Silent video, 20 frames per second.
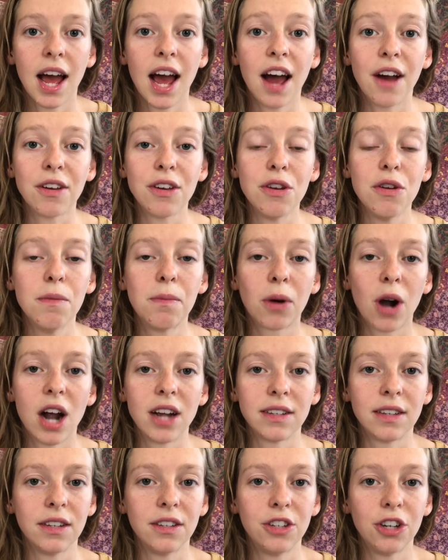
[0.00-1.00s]
How you
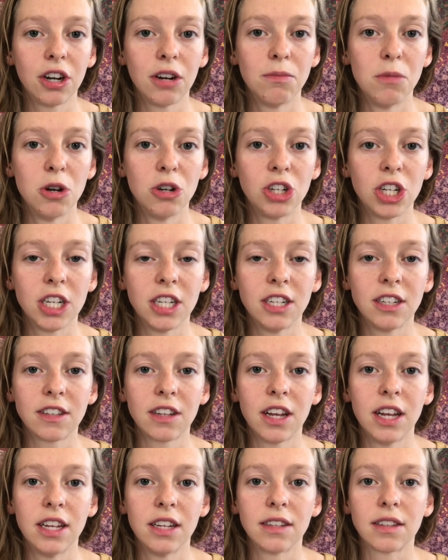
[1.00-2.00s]
process your emotions
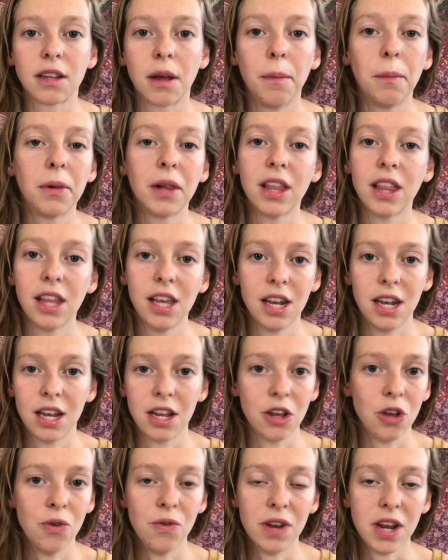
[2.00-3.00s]
is completely
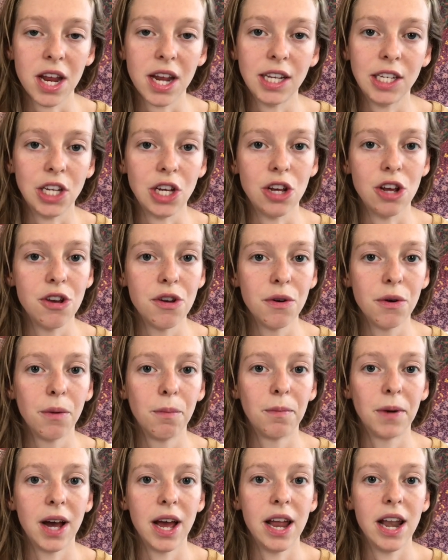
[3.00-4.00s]
unique to you,
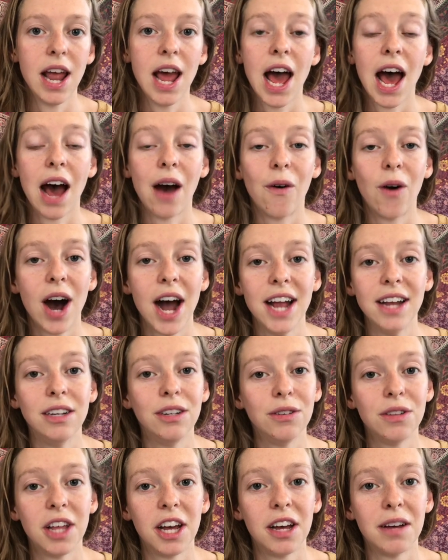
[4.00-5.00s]
but how I
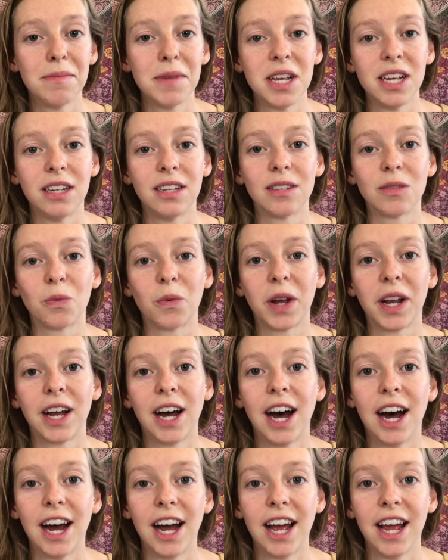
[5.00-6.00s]
do them is when
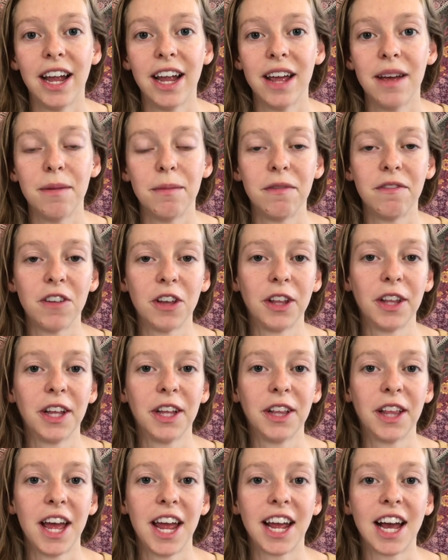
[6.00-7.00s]
I am
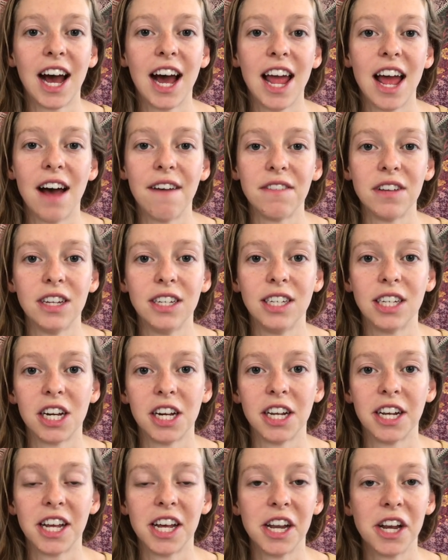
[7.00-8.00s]
feeling like I haven't
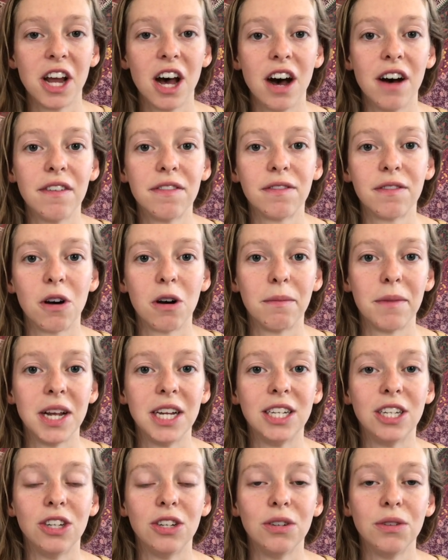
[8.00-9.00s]
done enough on my
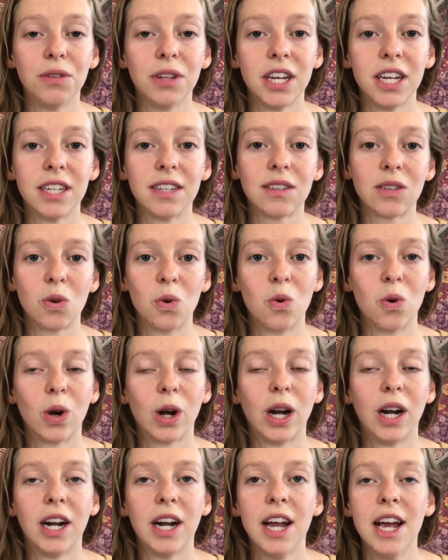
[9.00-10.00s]
to do list
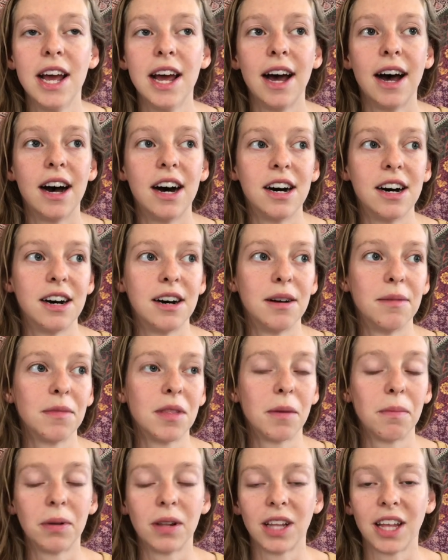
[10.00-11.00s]
or um,
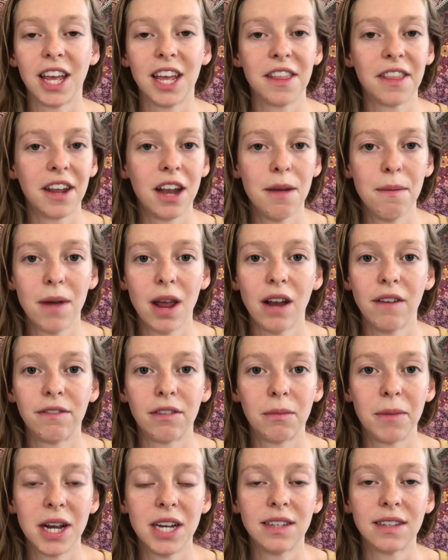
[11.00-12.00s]
the plan that I made
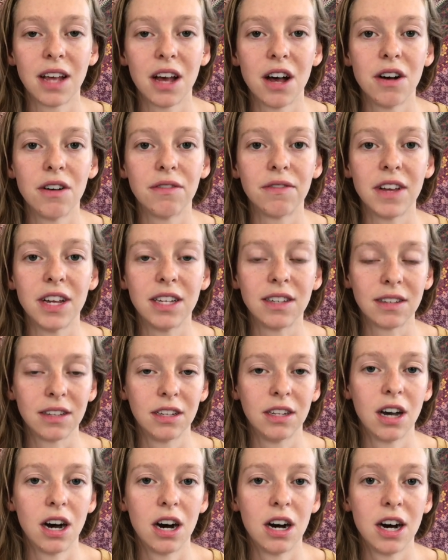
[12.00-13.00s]
for myself is
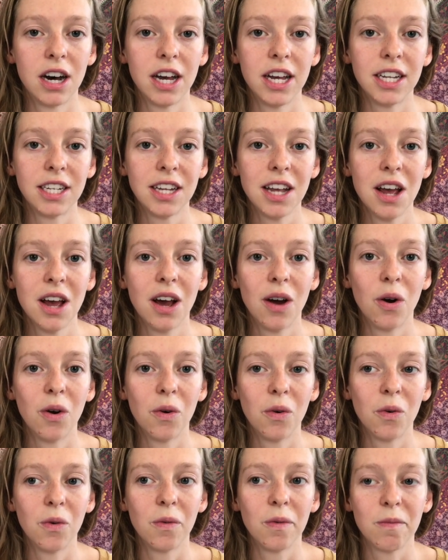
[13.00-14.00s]
not
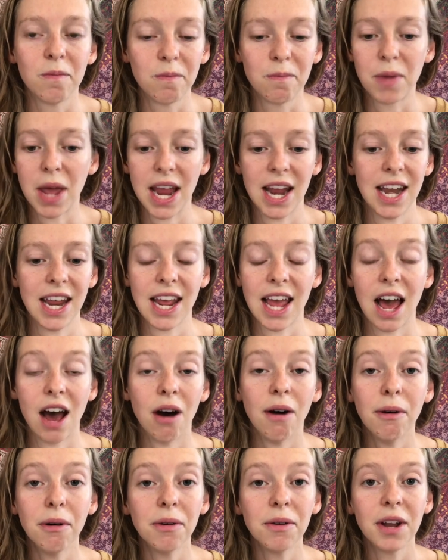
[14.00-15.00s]
panning
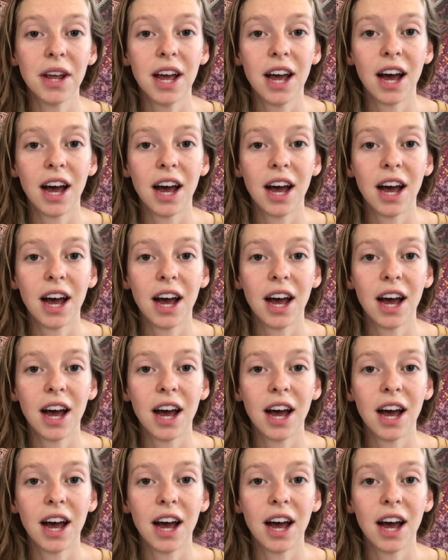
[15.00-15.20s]
out,